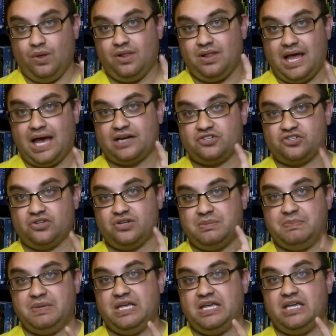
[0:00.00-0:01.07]
will actually
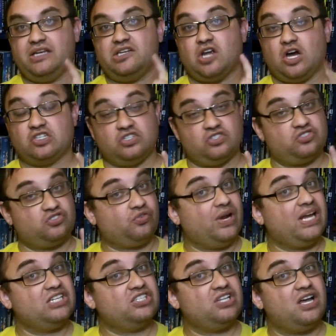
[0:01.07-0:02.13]
be Dr.
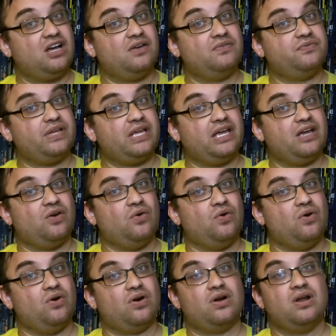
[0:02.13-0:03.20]
Strangelove,
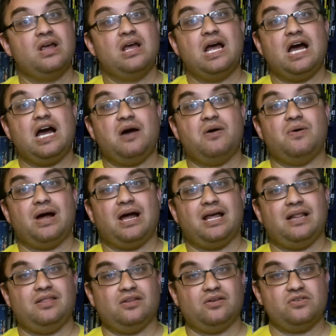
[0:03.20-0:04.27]
or How
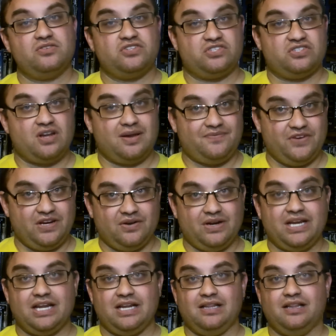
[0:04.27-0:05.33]
I Learned to Stop
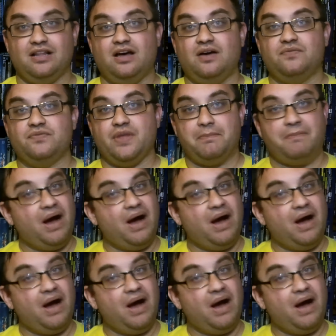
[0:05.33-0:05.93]
Fearing and Love the